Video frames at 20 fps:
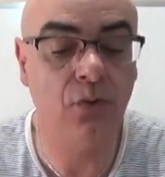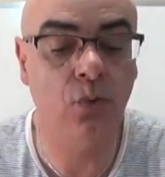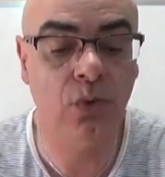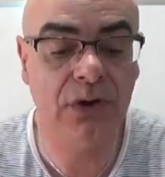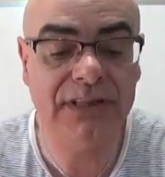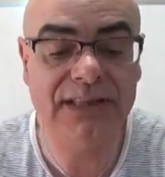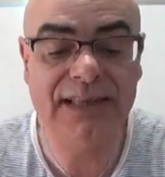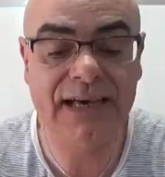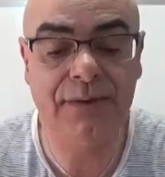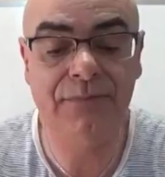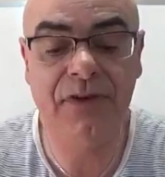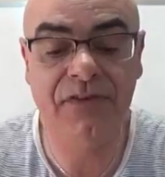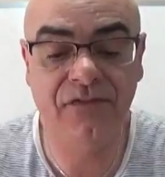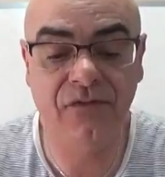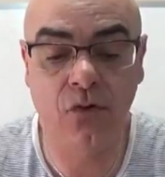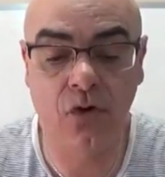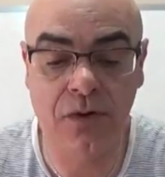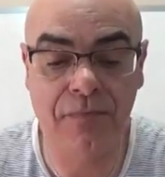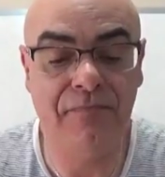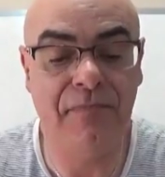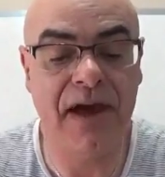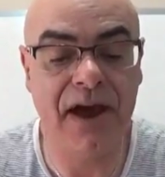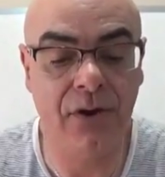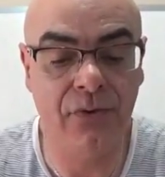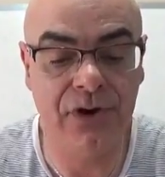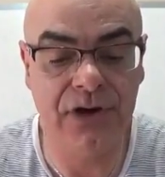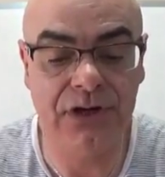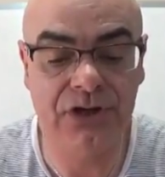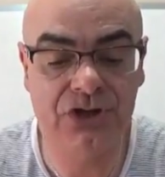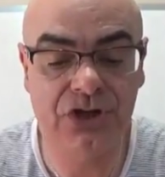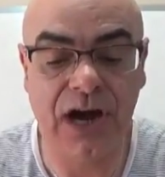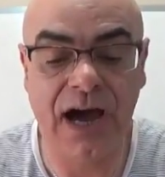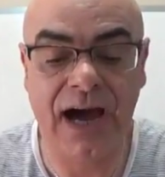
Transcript: One day before marriage,